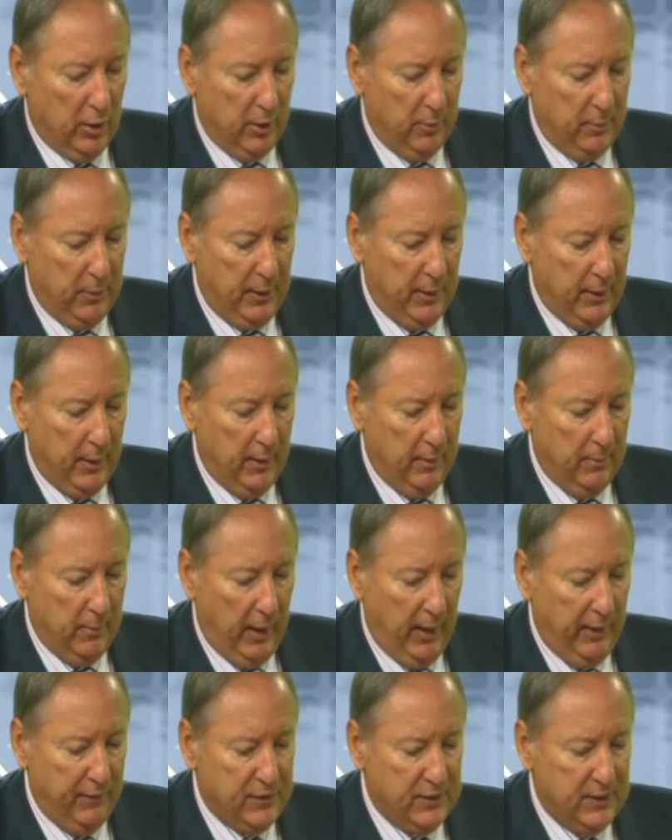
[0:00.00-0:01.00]
I mean,
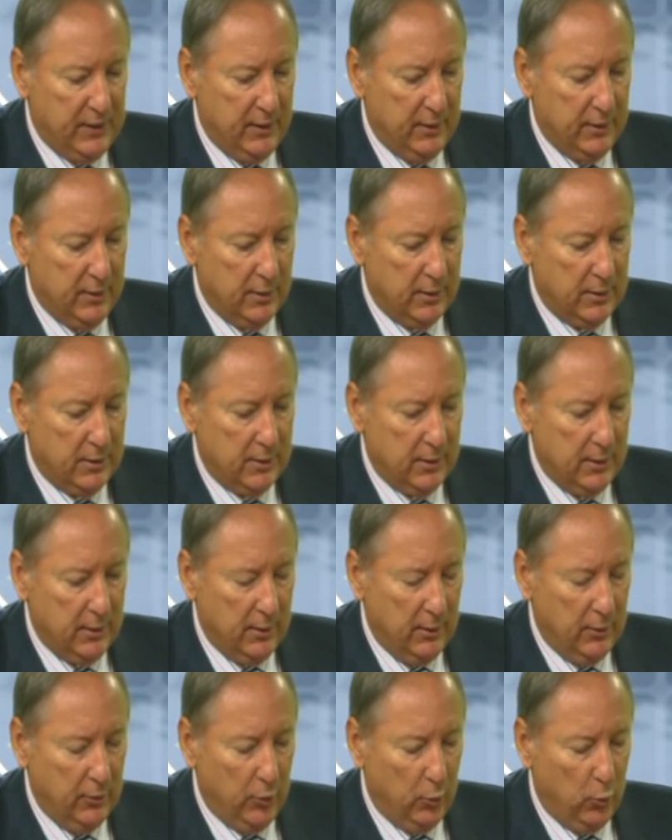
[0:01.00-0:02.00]
I've seen that
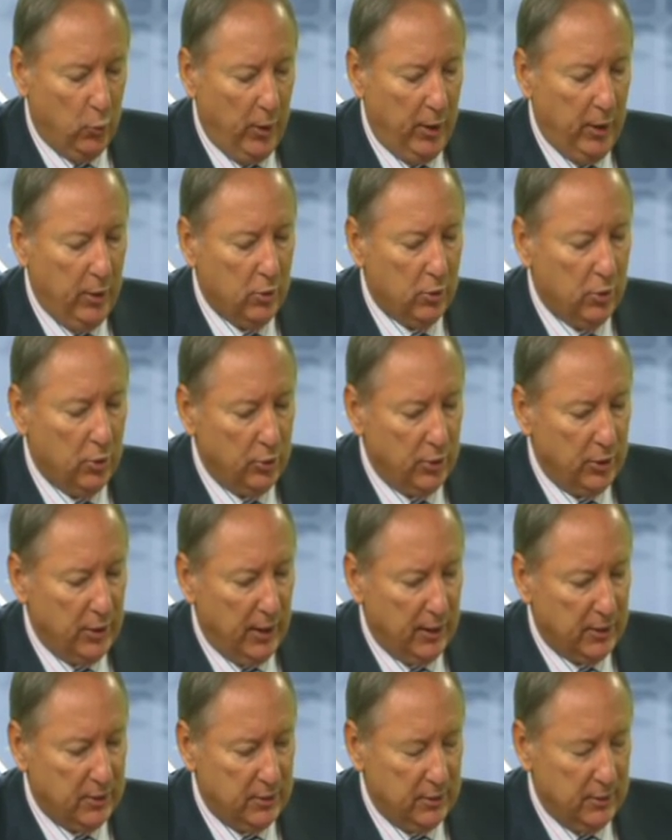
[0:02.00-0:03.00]
the way you
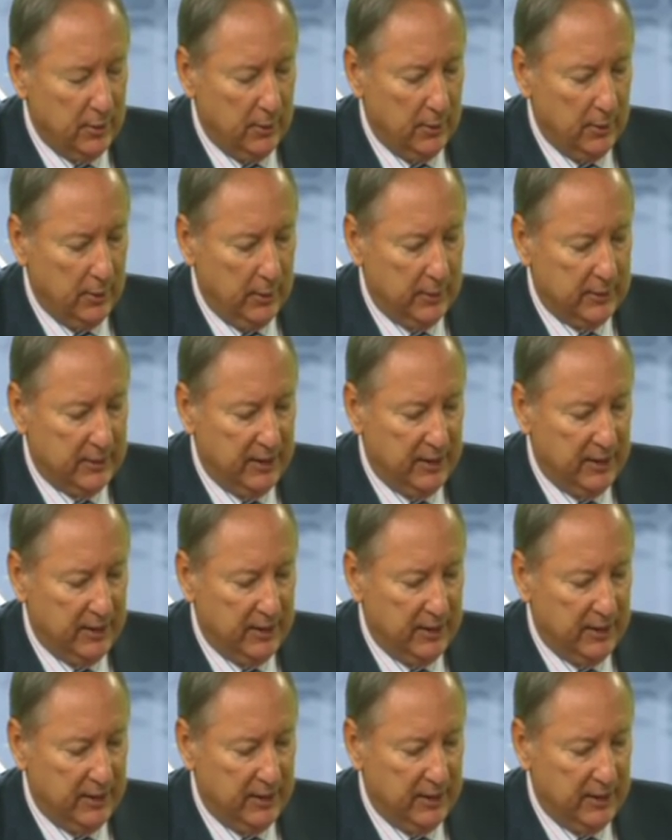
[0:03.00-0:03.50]
conduct a